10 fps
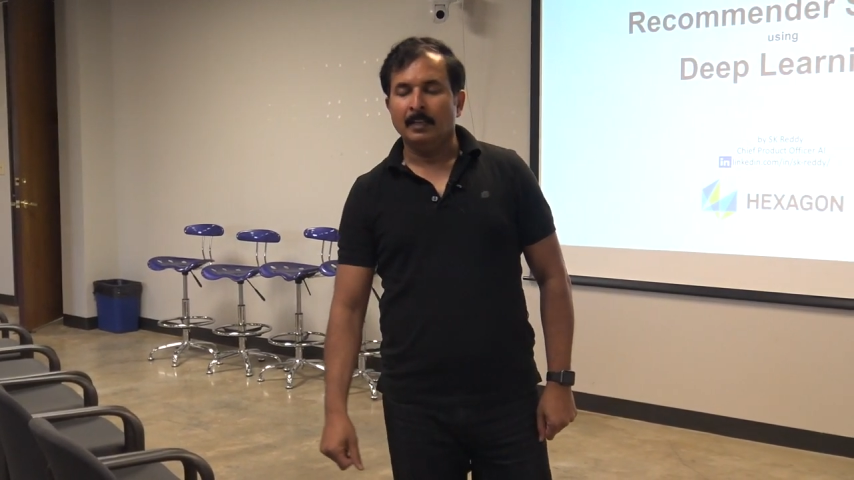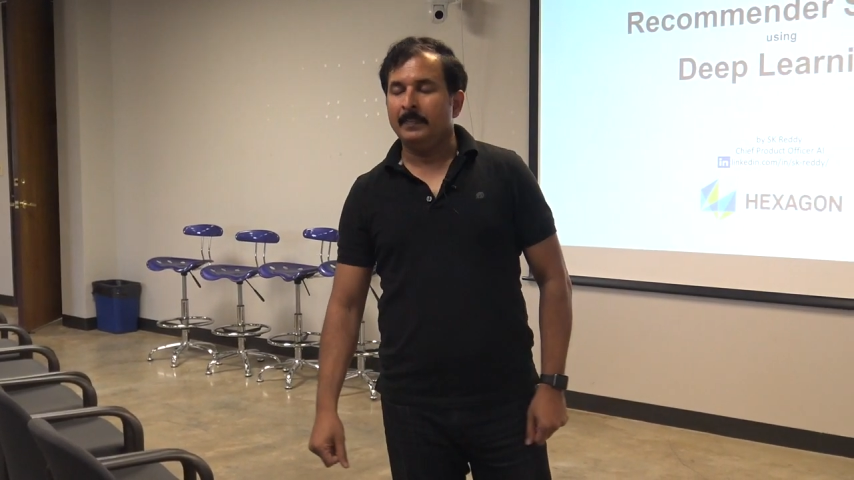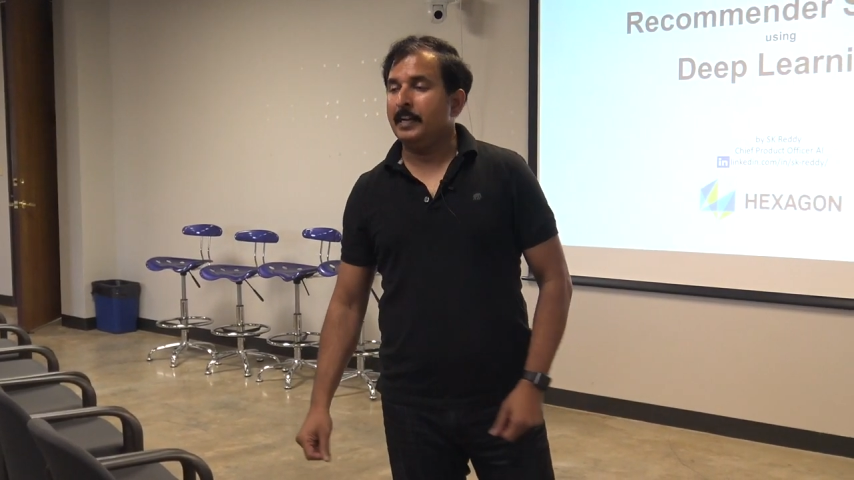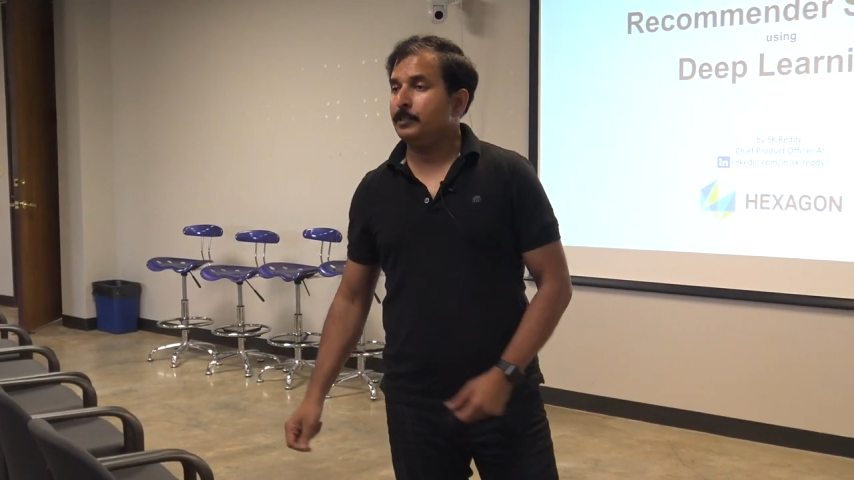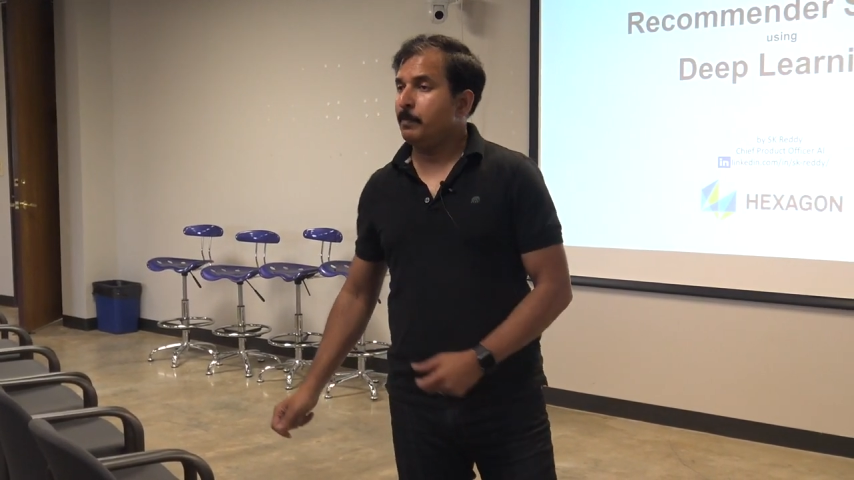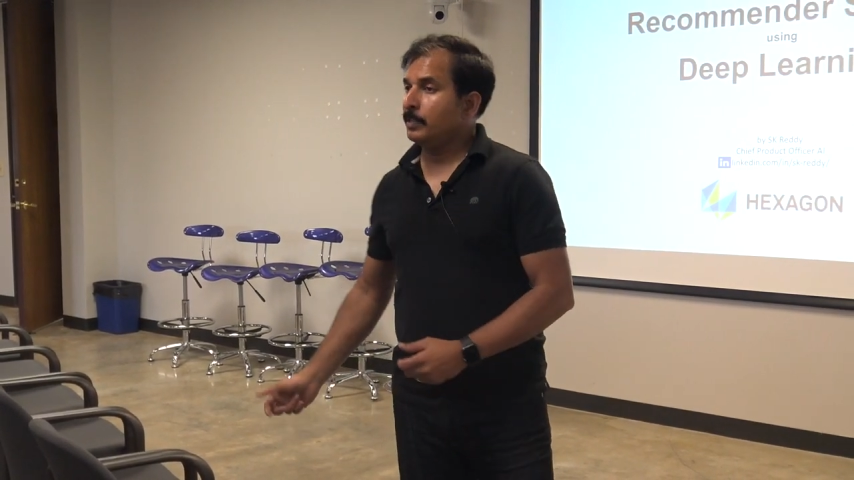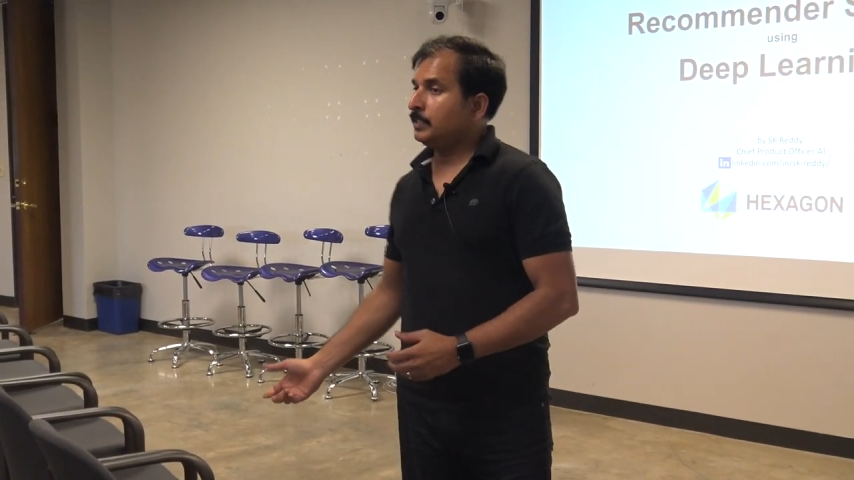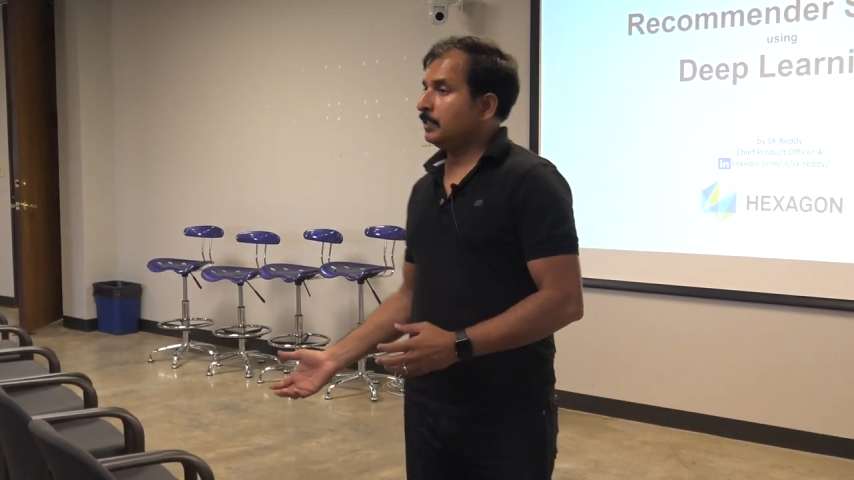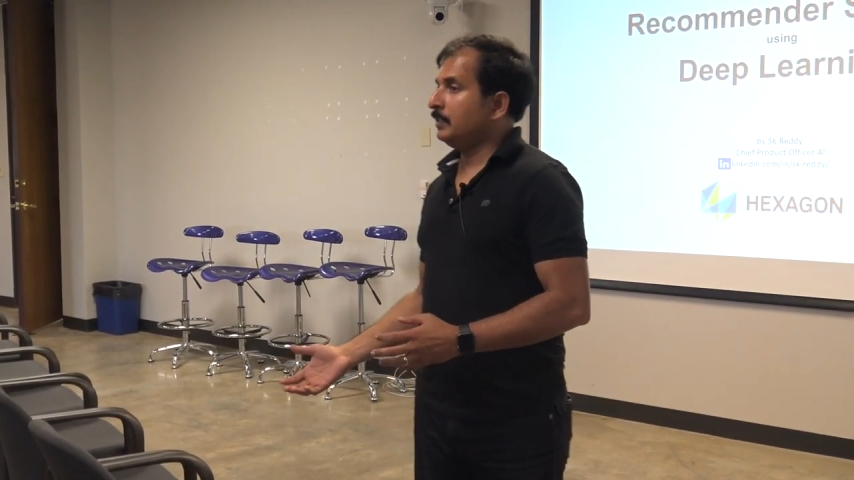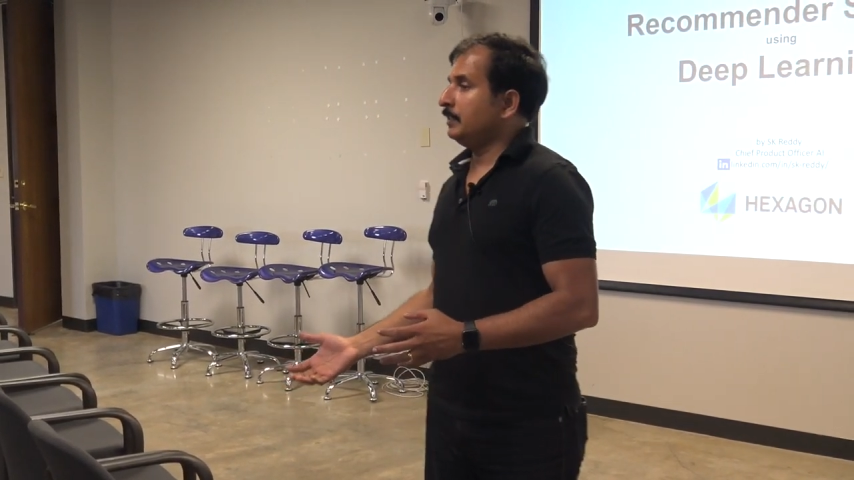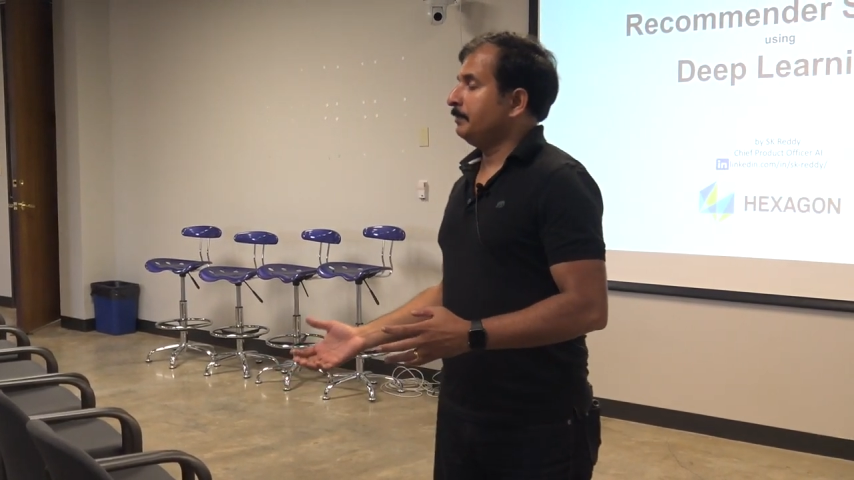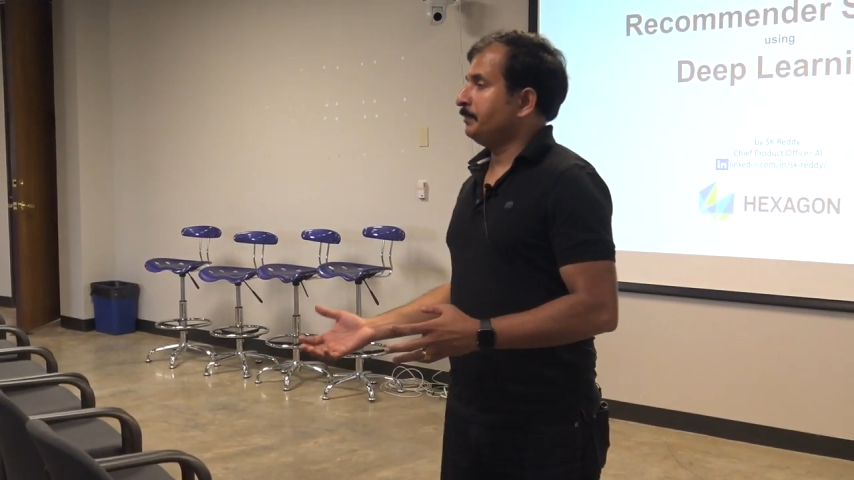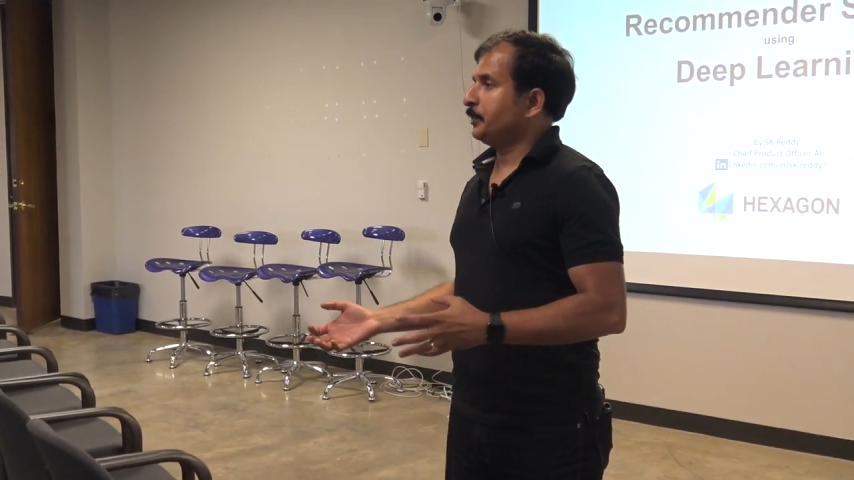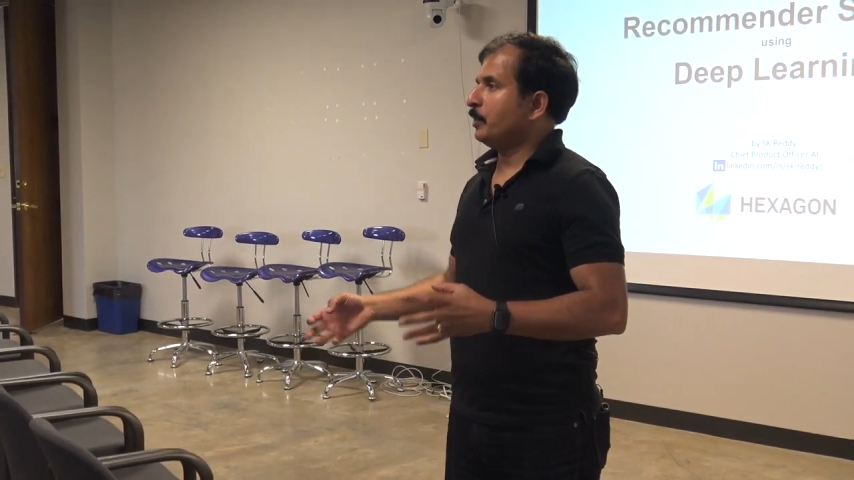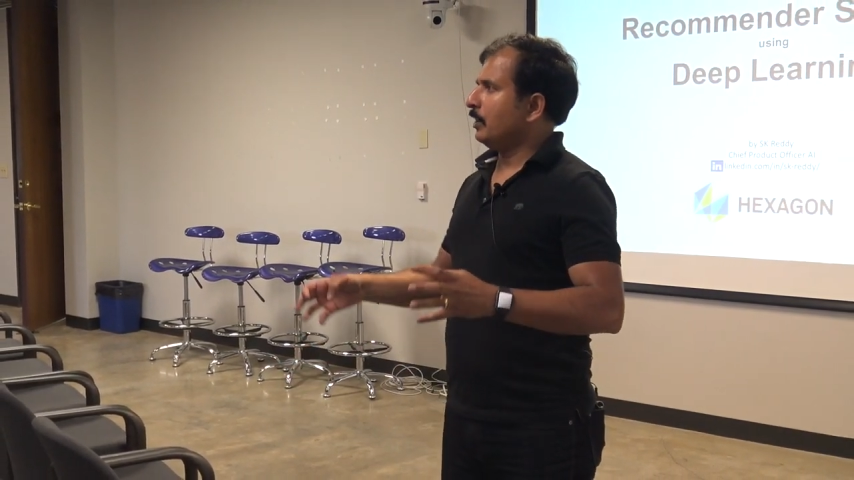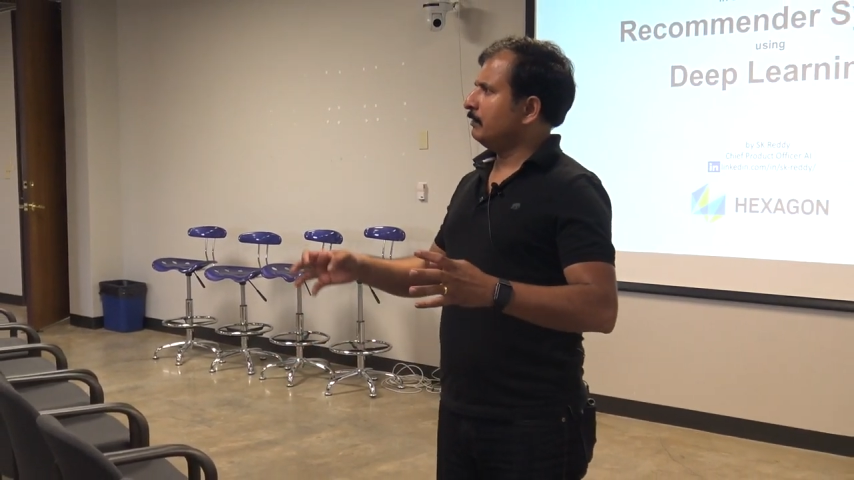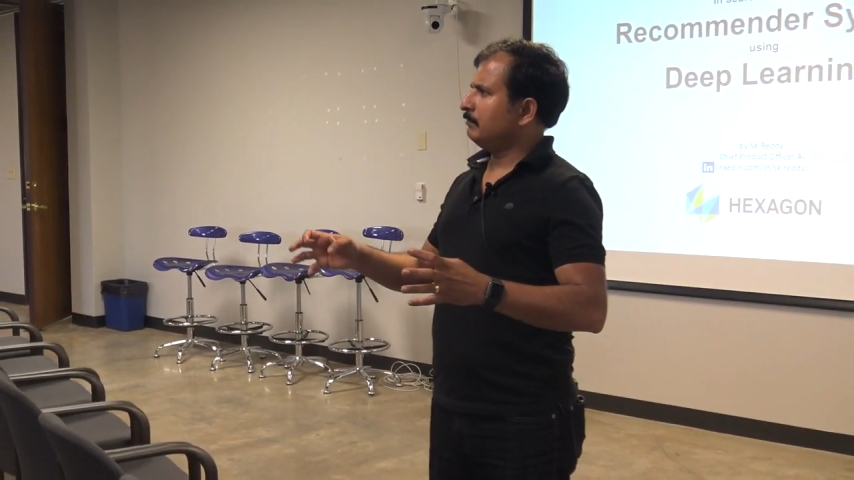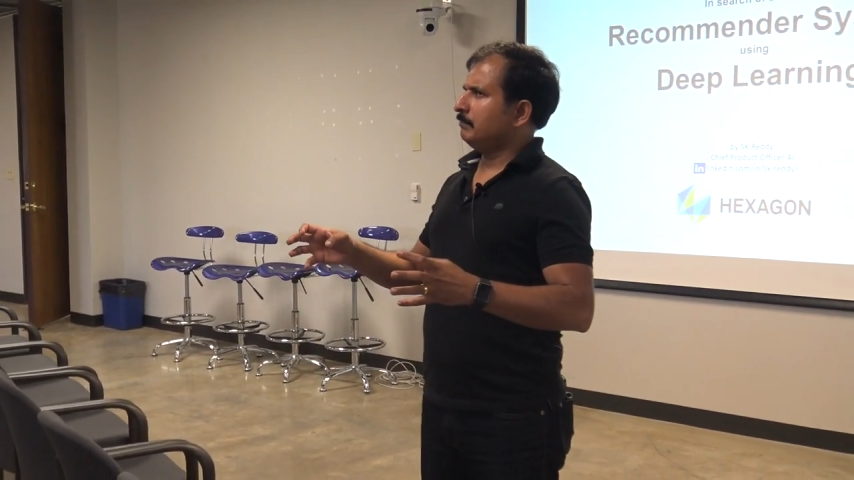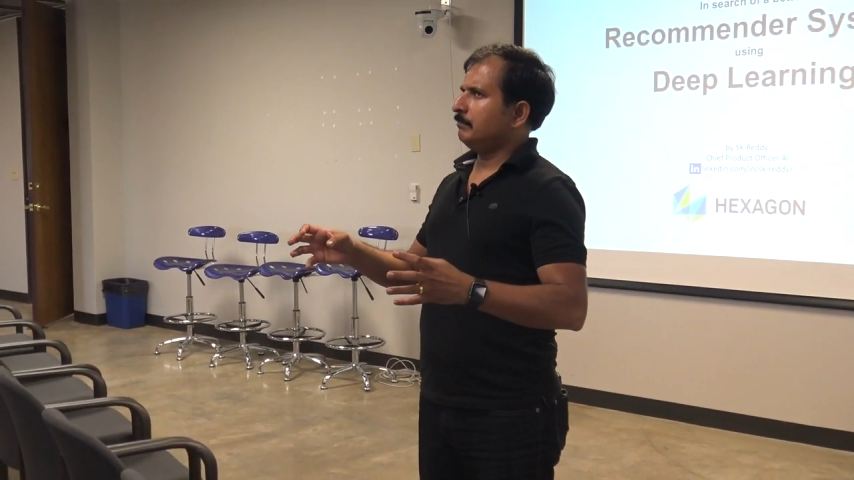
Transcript: They had sponsored, um, it is called,